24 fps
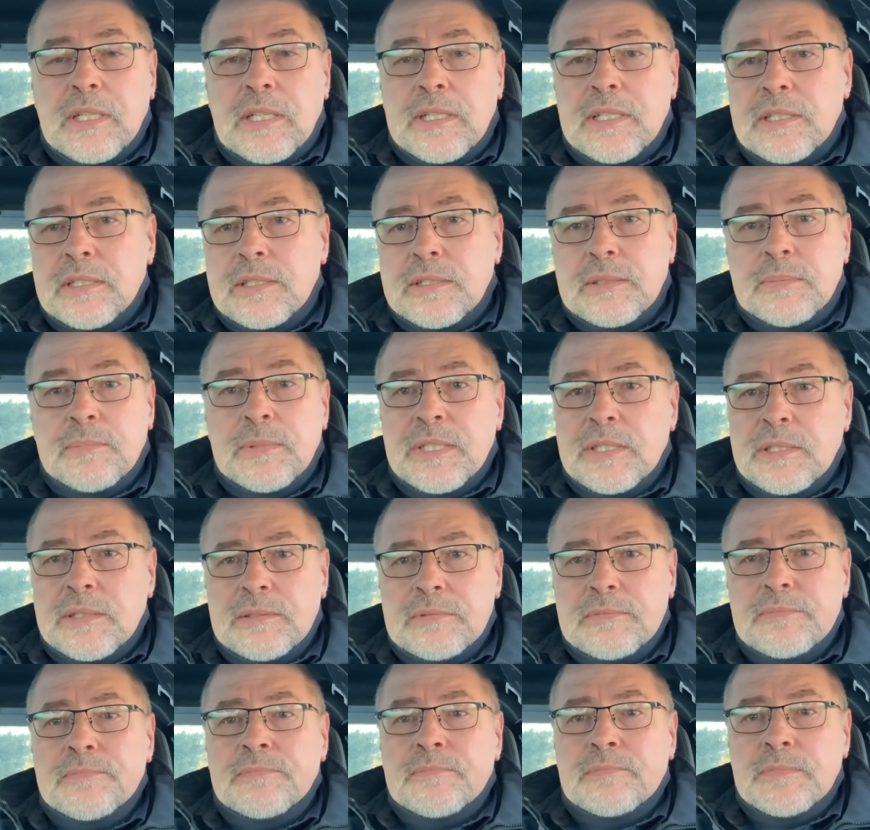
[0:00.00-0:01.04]
It's
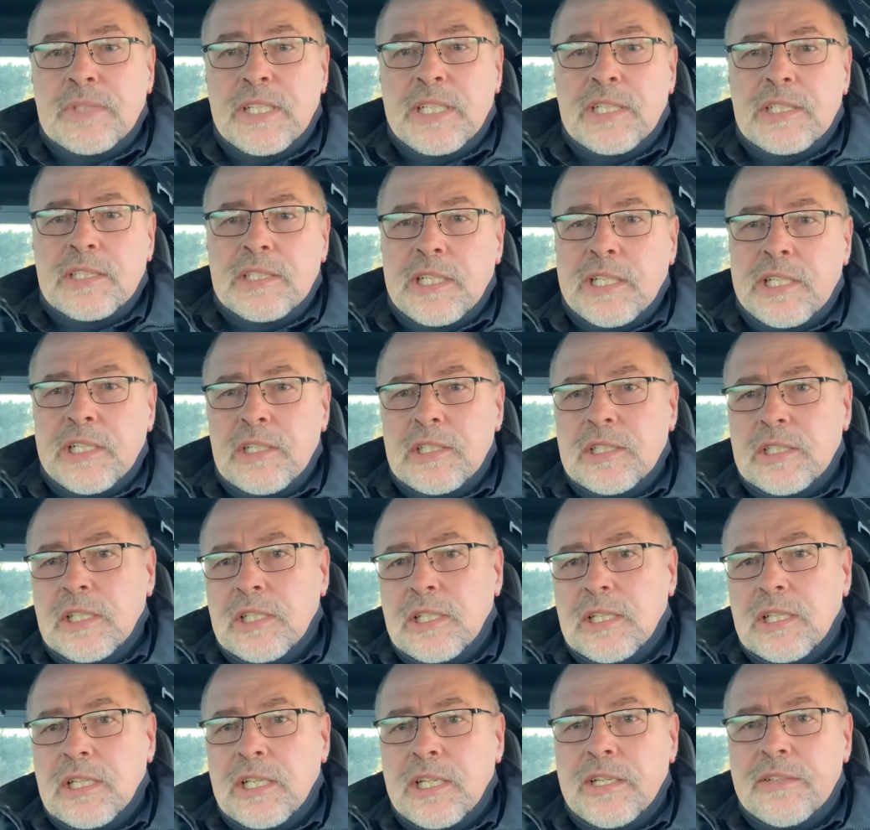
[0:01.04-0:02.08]
been my entire
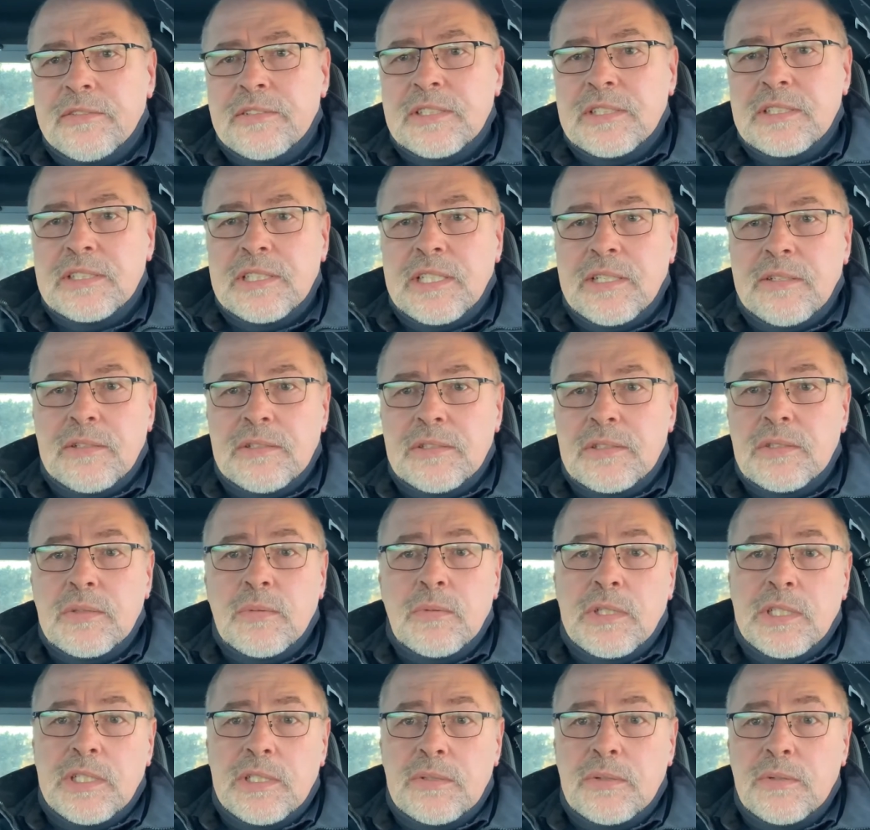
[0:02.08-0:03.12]
adult life since I was
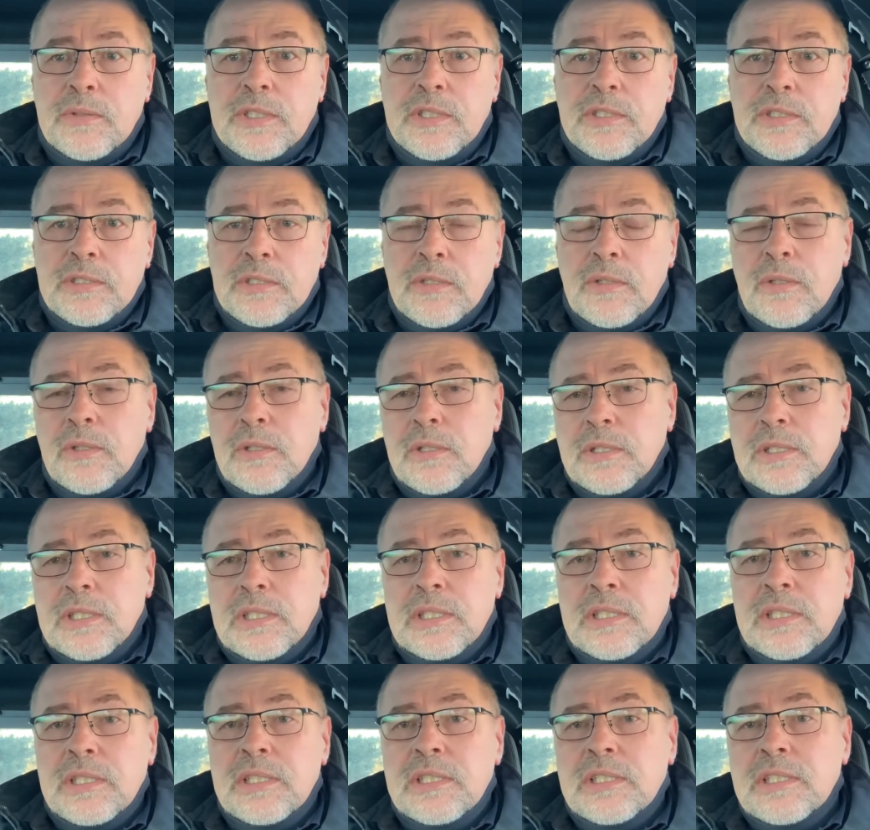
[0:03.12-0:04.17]
22 years old.
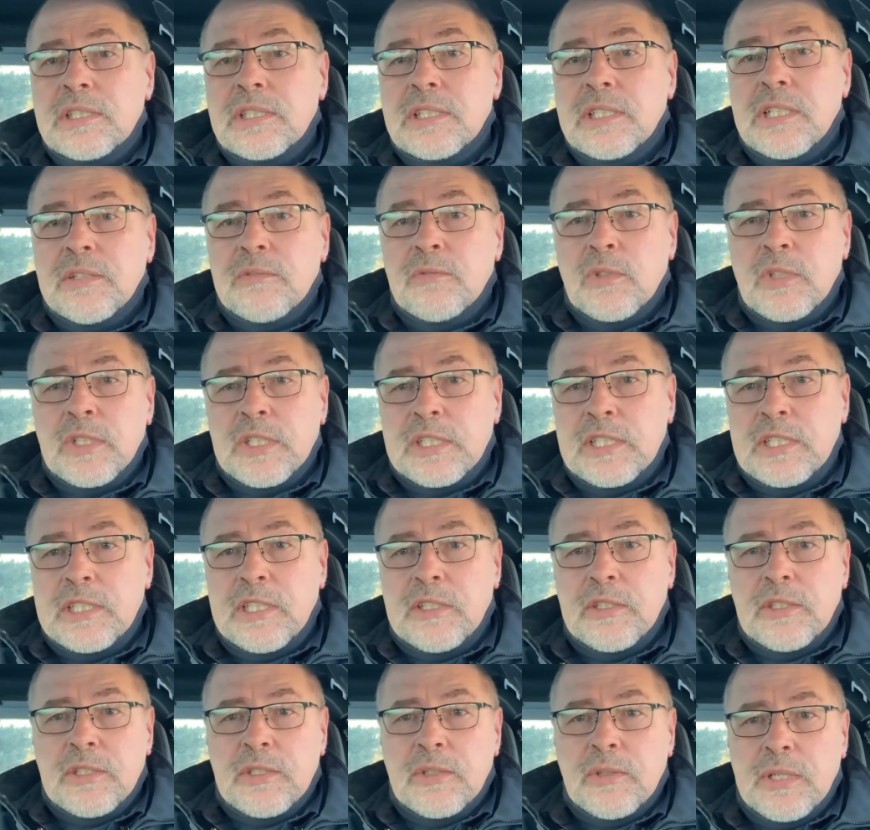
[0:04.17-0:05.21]
I've worked in
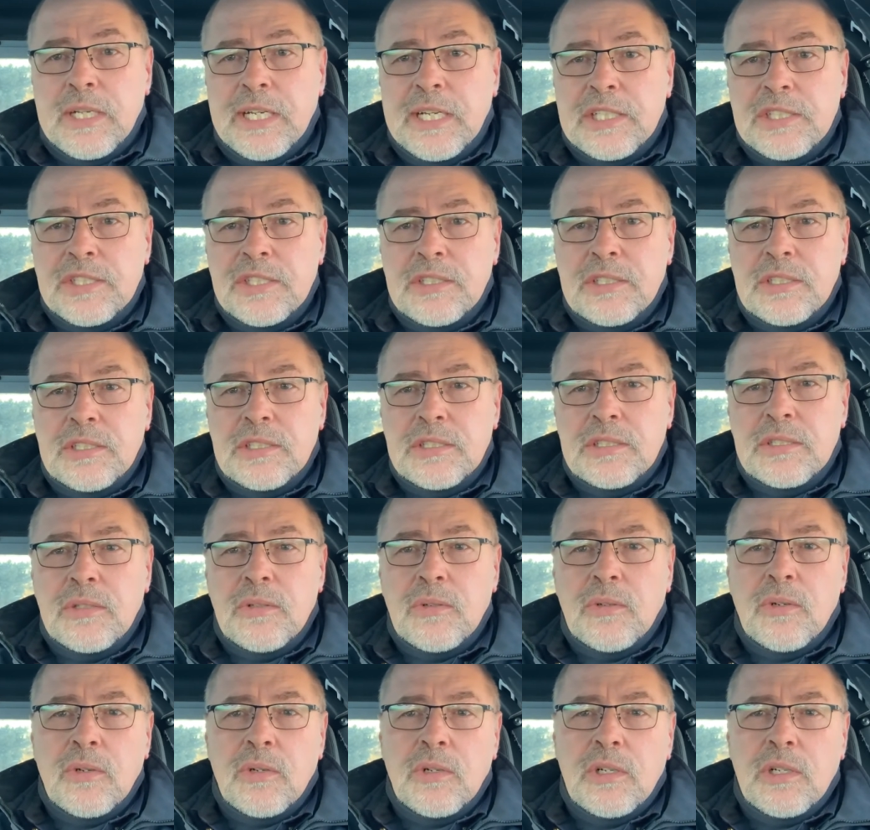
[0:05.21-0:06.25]
either corrections
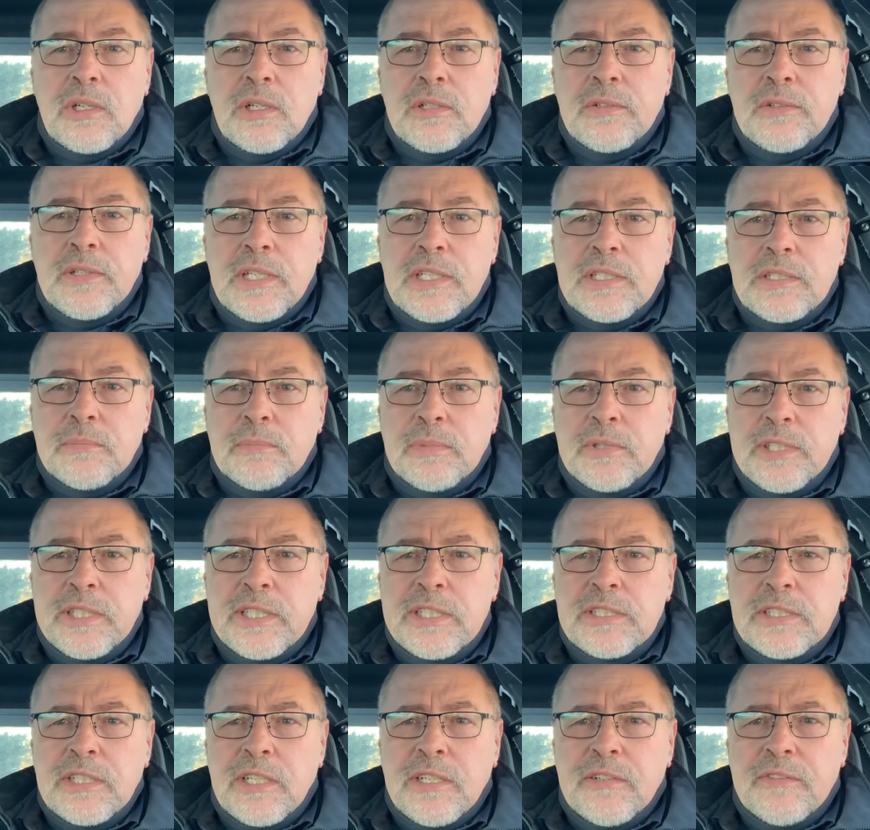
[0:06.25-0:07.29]
or as a
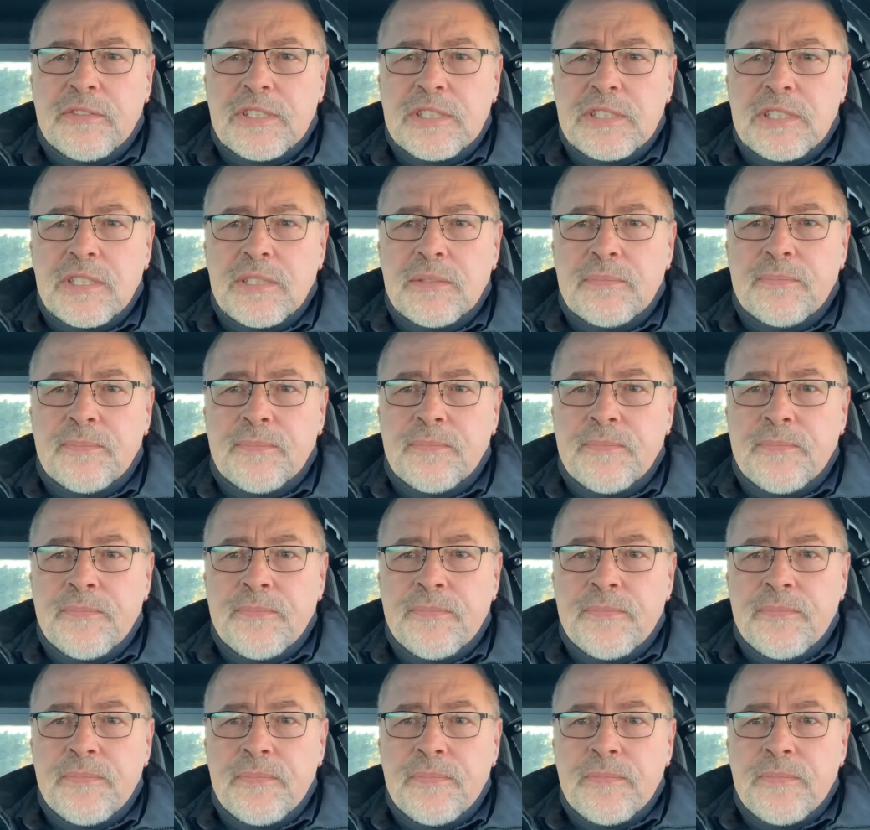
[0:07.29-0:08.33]
police officer.
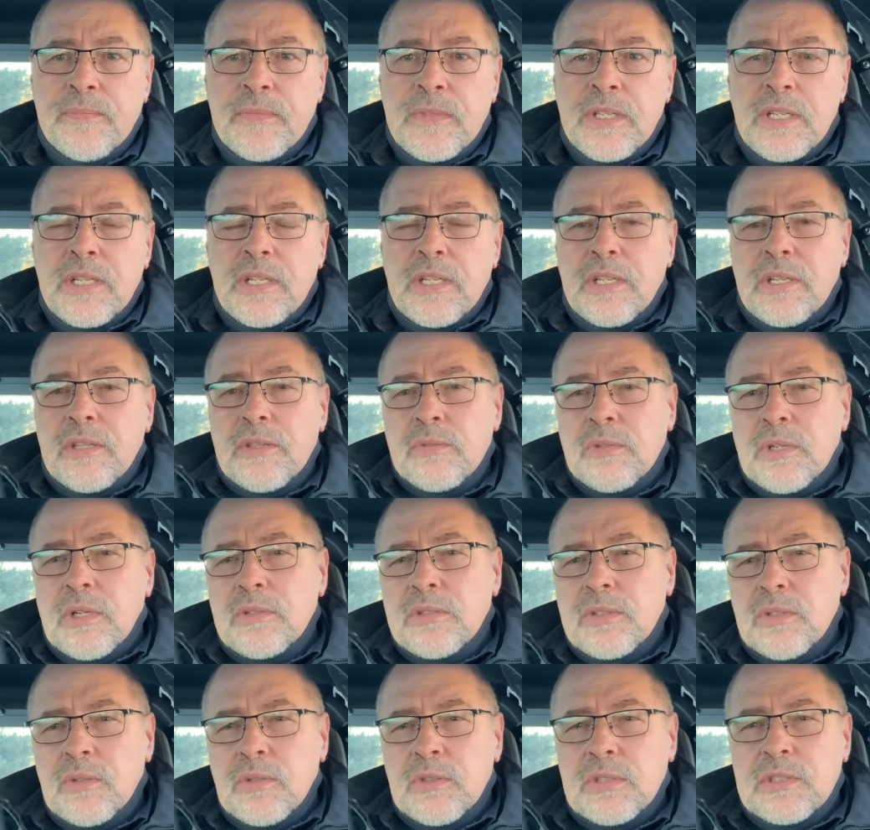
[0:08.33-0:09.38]

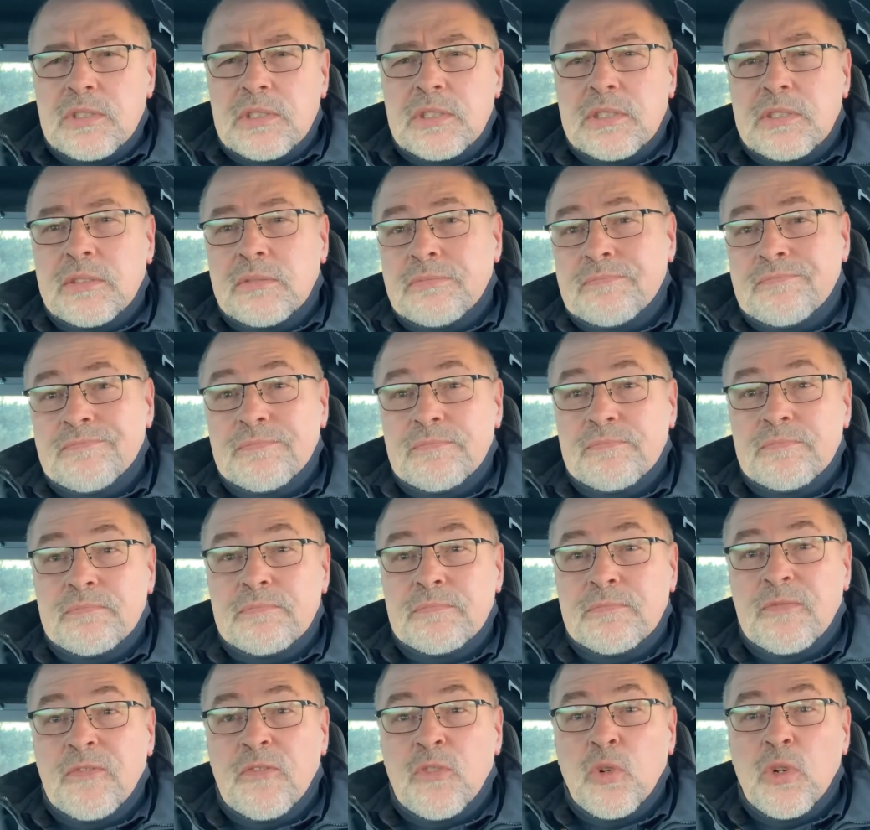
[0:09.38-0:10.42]
Throughout those
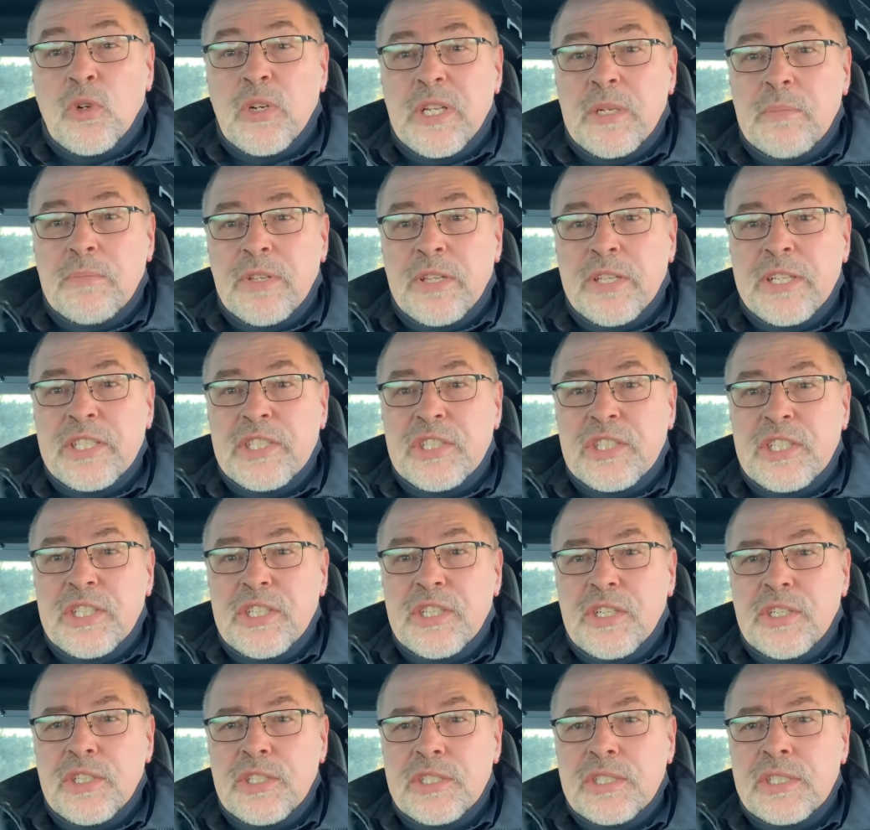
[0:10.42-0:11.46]
40 plus
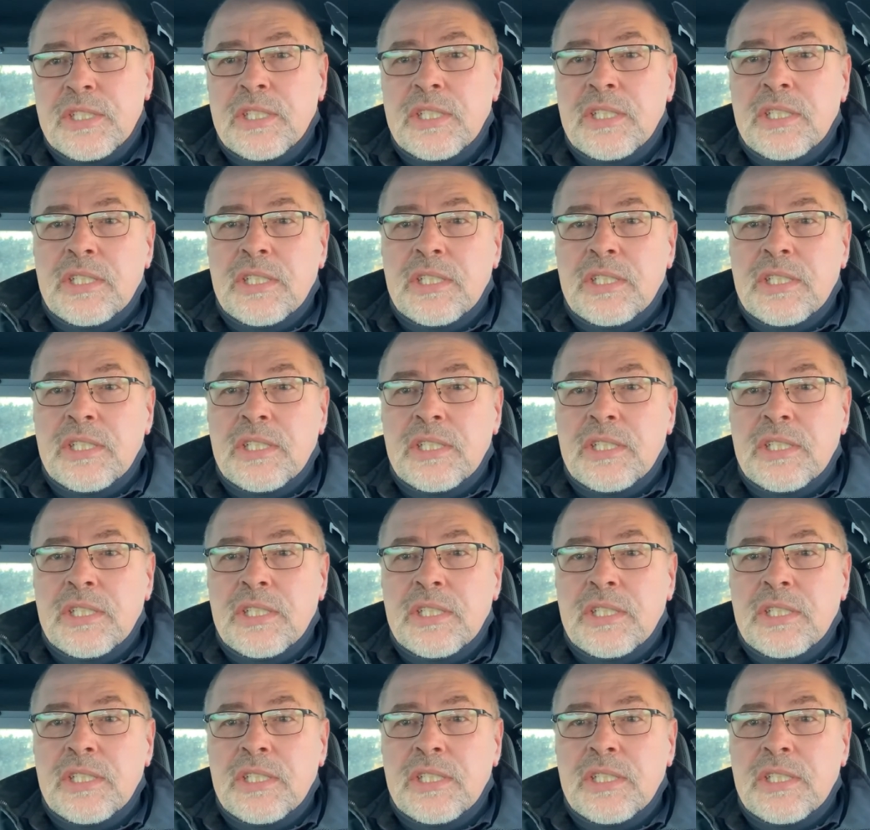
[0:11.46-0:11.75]
years,